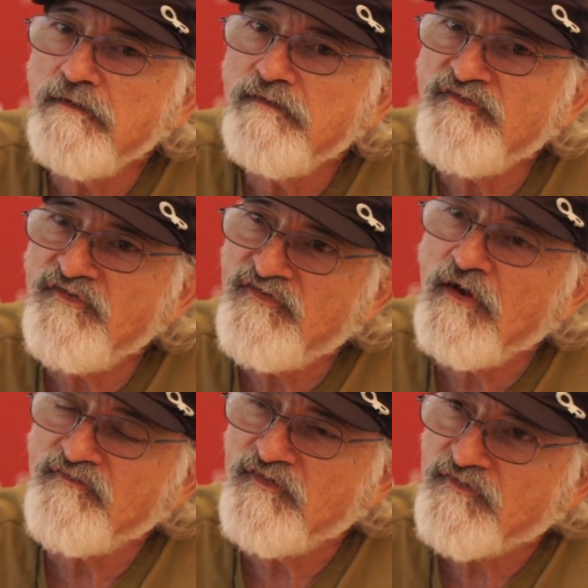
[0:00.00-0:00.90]
This is
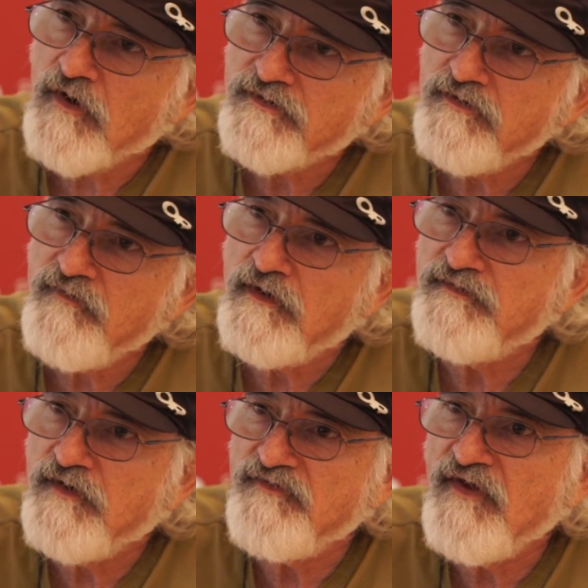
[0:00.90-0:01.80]
self-destructive, and
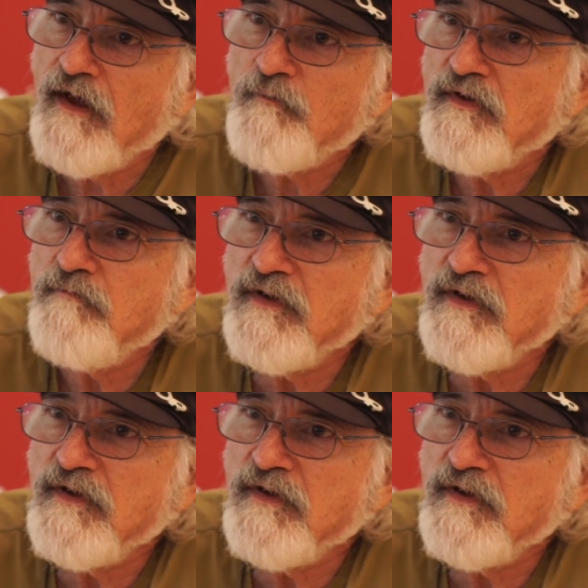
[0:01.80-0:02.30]
it does happen,